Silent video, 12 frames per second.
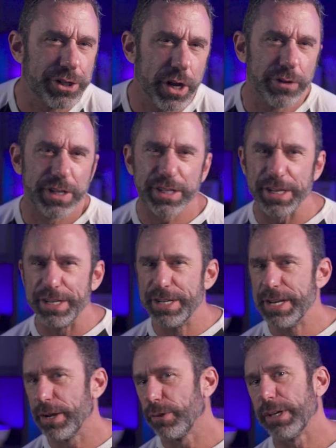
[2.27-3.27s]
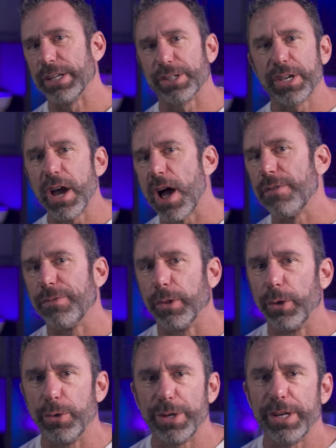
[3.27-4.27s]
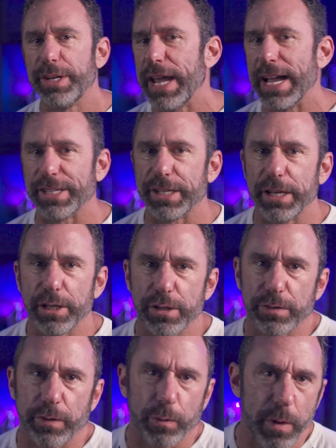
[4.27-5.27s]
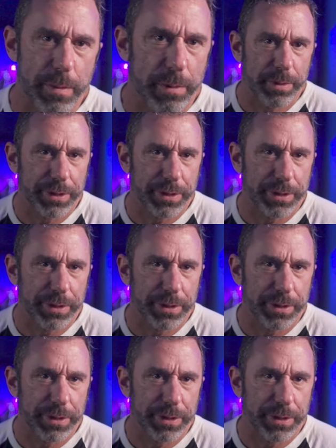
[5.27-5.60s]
shows isn't nearly as convoluted as it is for women,